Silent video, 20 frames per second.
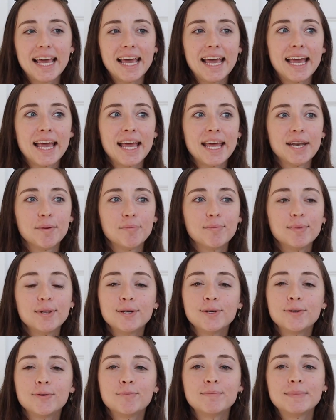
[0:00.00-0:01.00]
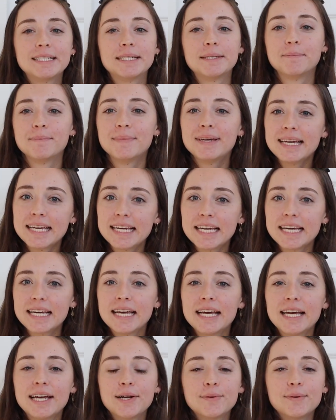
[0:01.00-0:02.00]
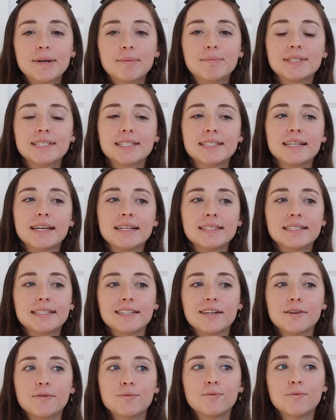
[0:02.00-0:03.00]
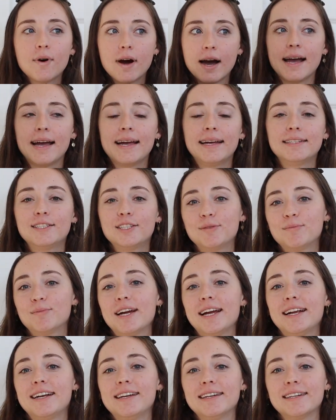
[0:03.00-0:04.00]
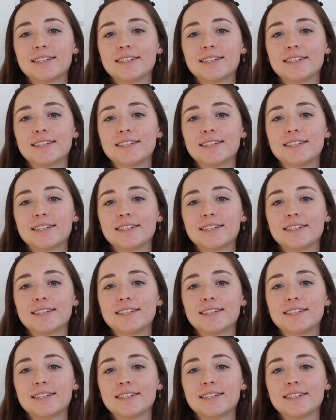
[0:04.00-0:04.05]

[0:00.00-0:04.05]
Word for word: And bloom, to me, represents a widespread